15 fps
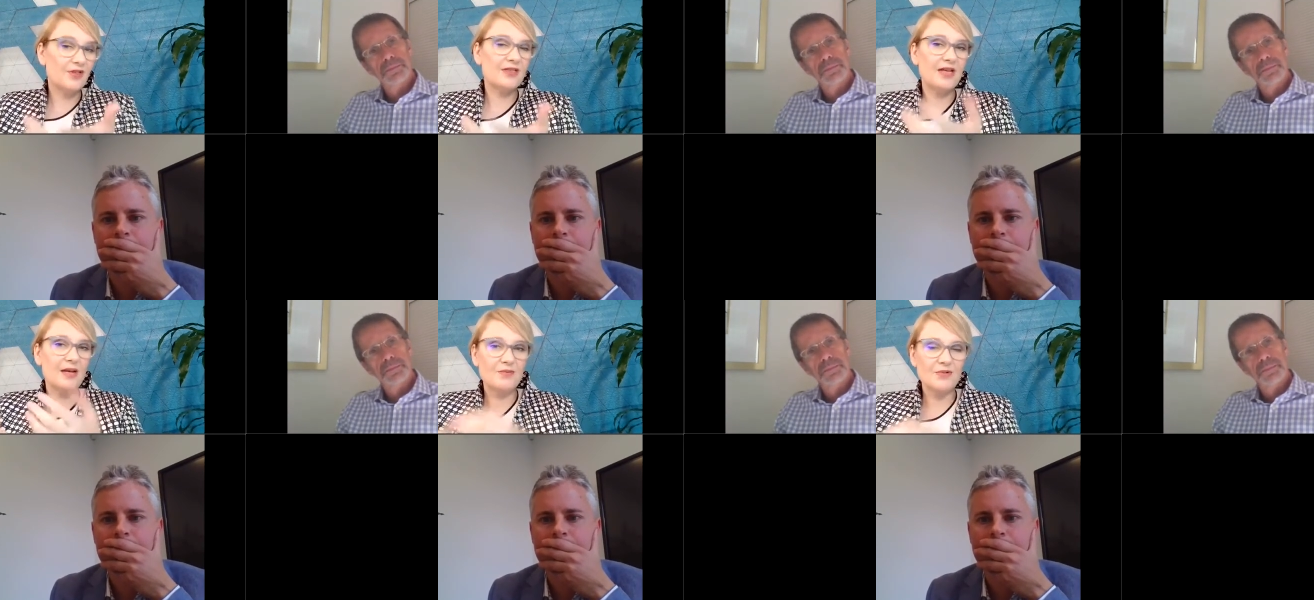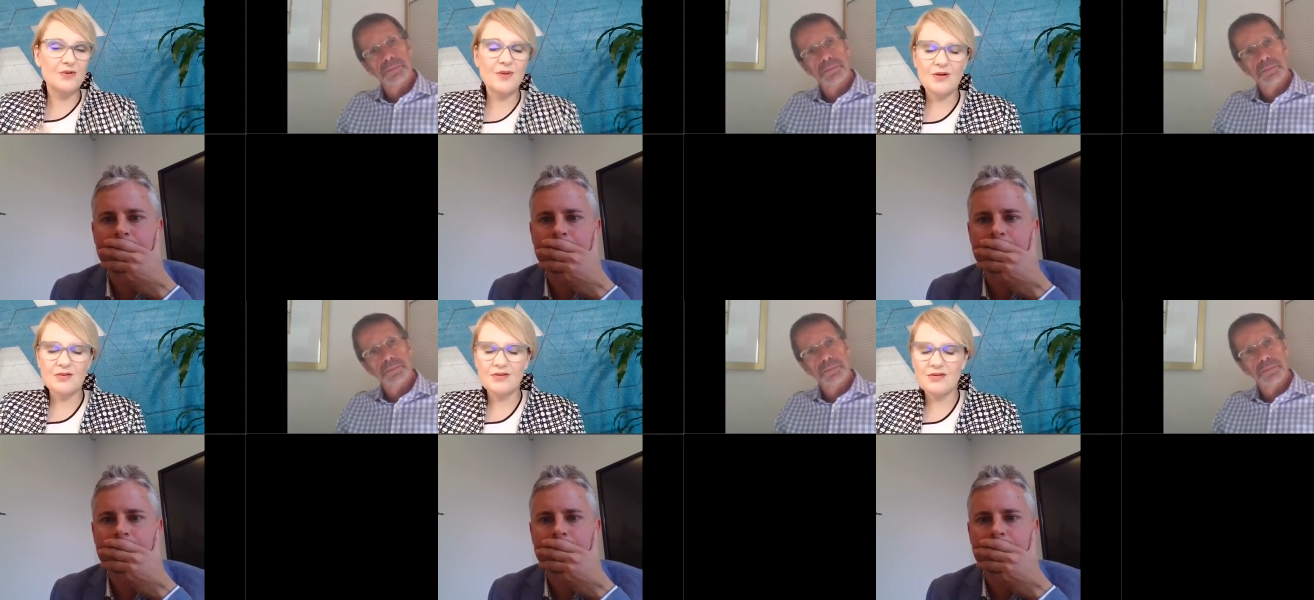Speaker 1: for example,
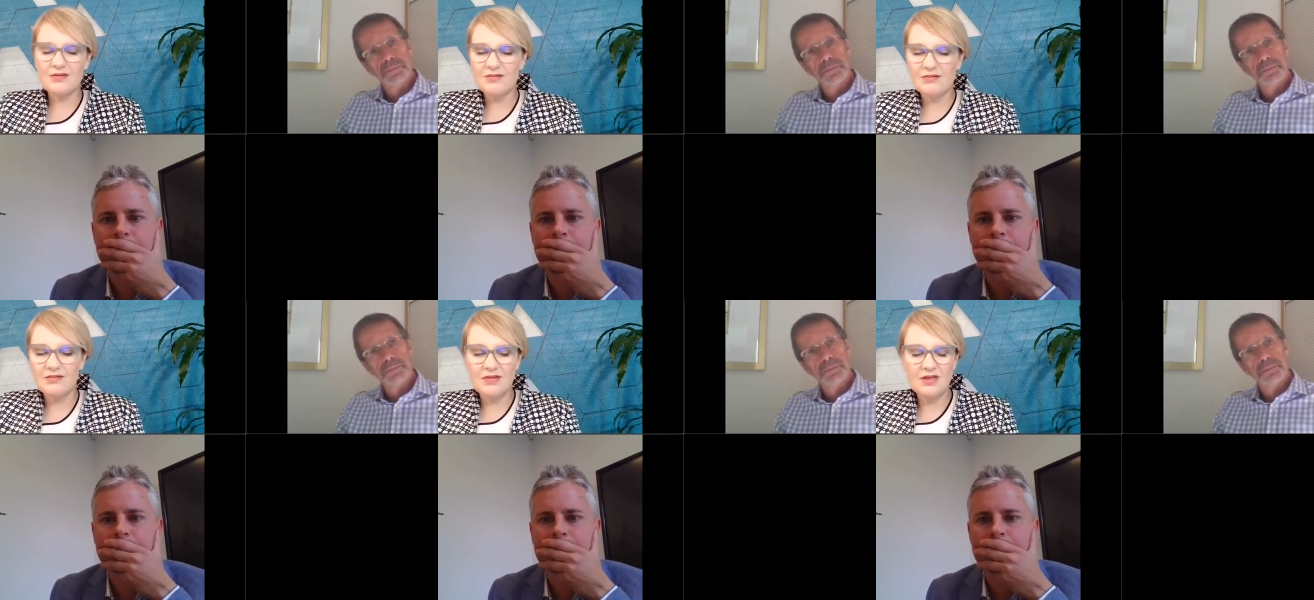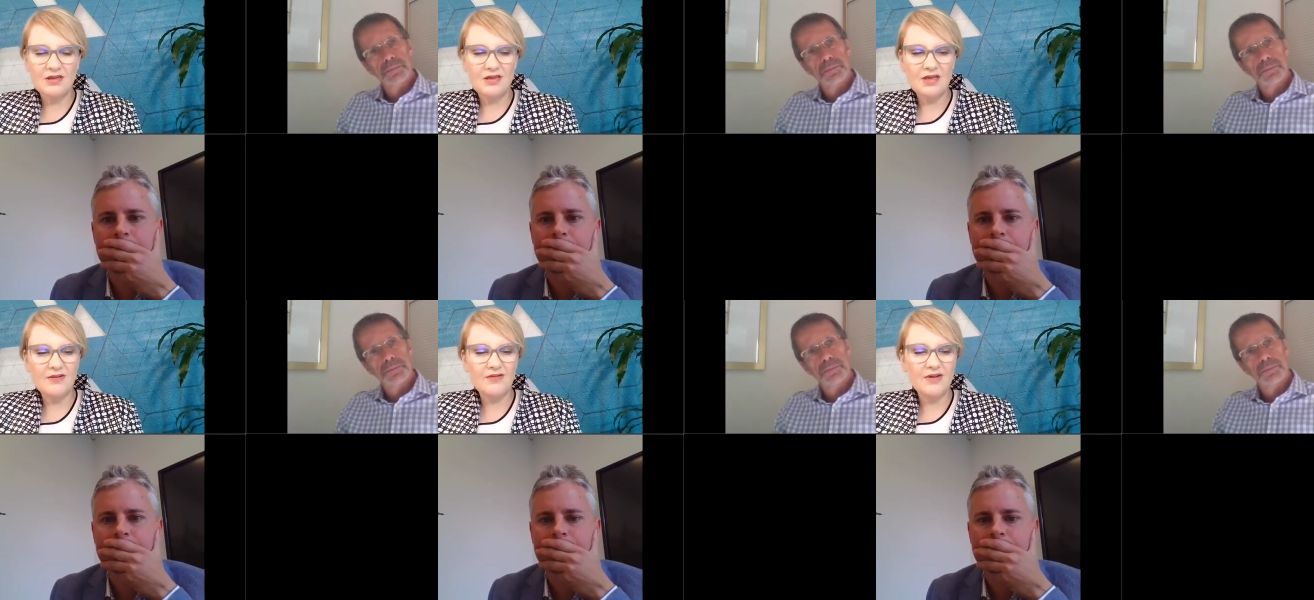about
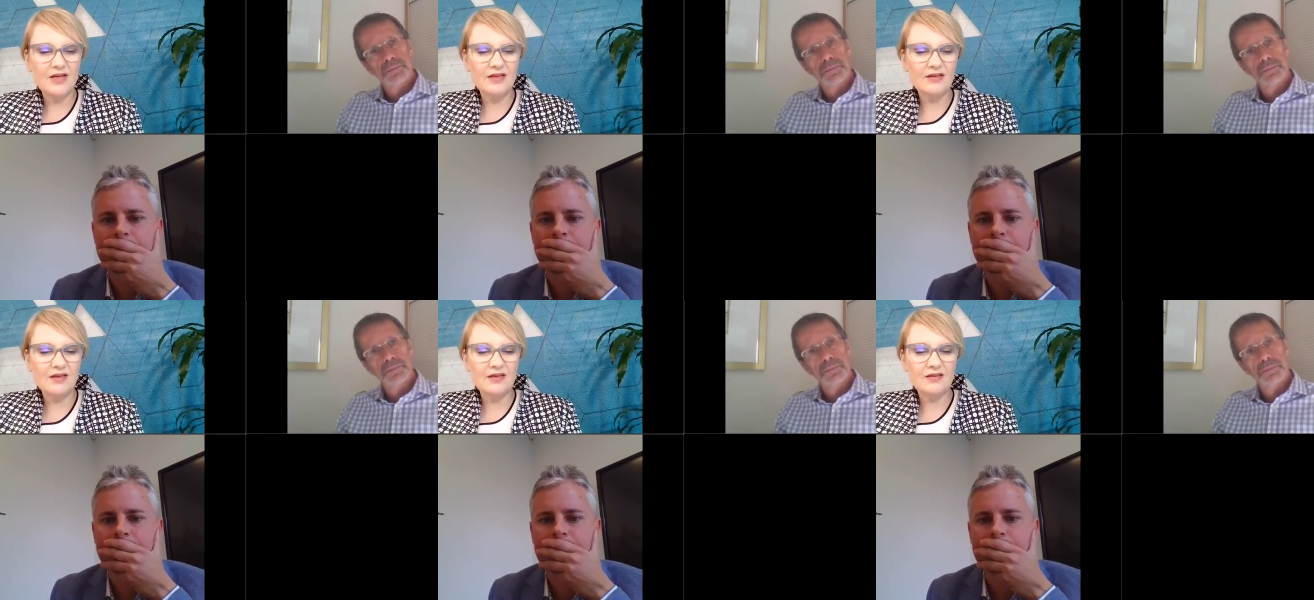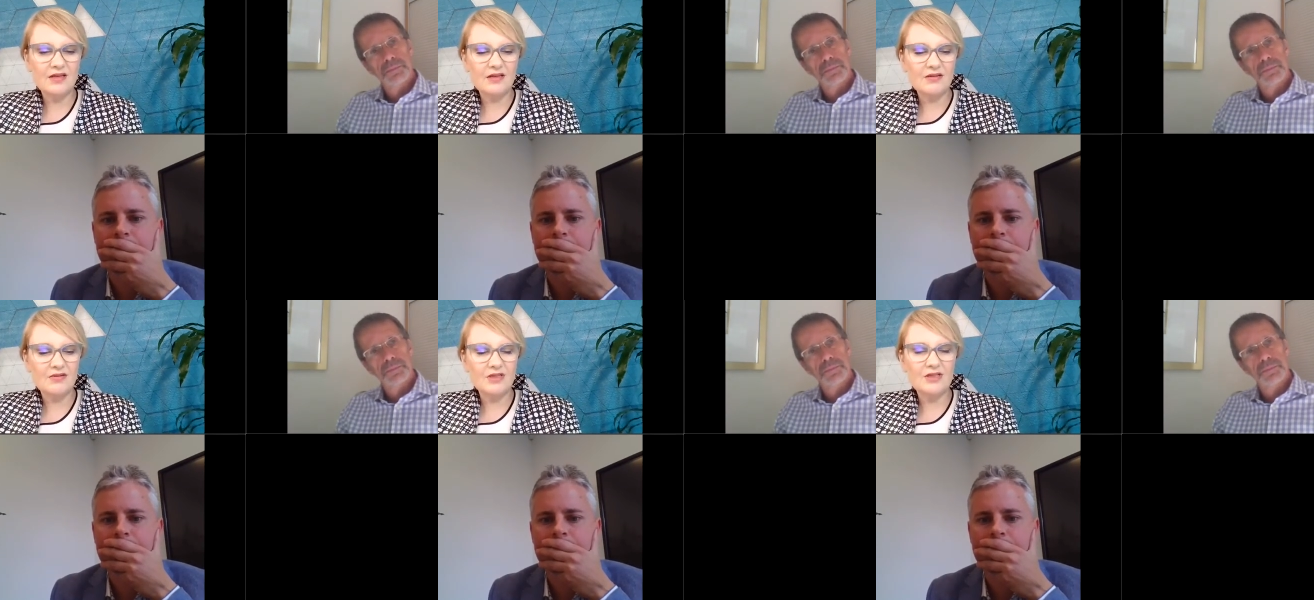the the event that
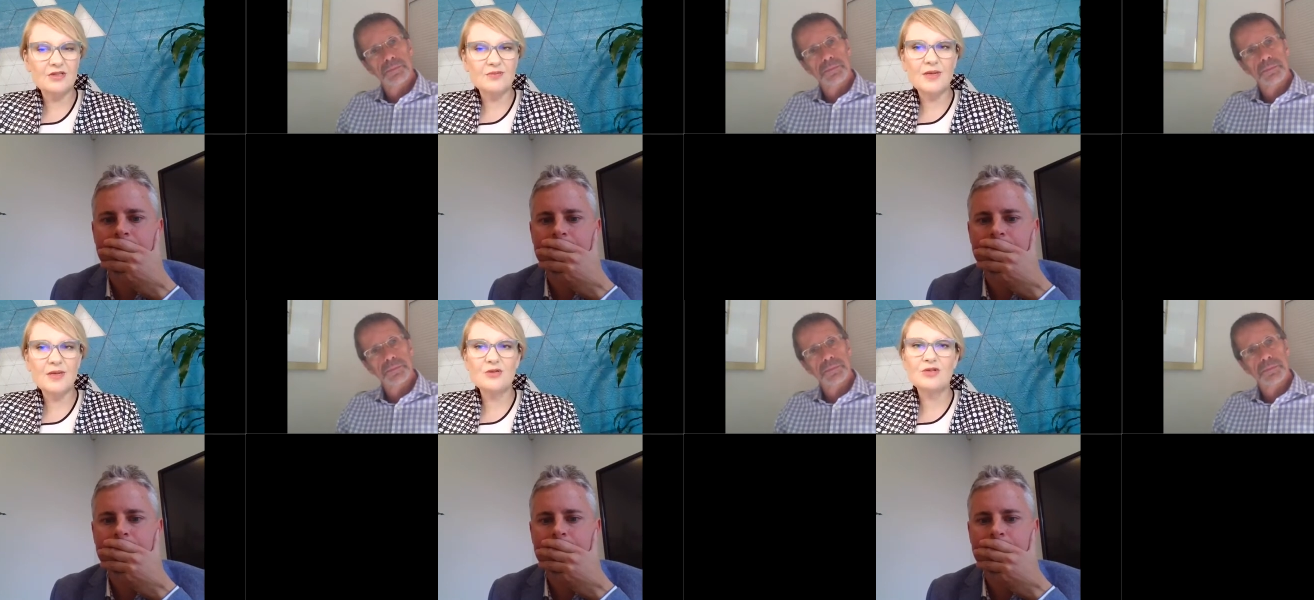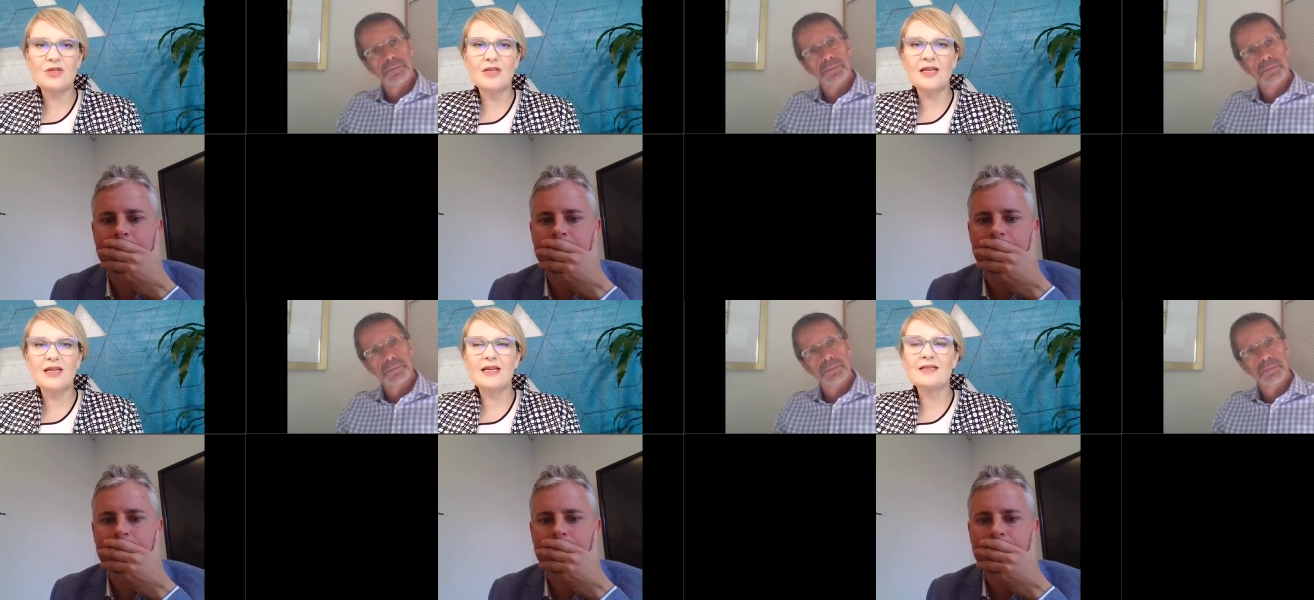that Chris is
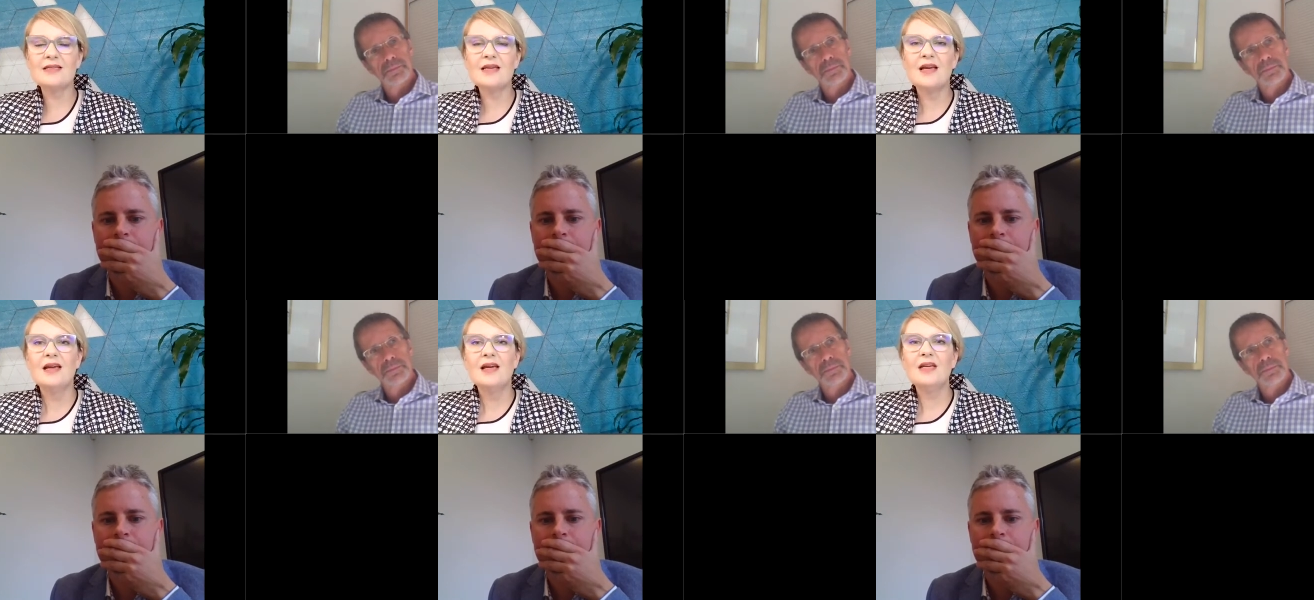mentioning is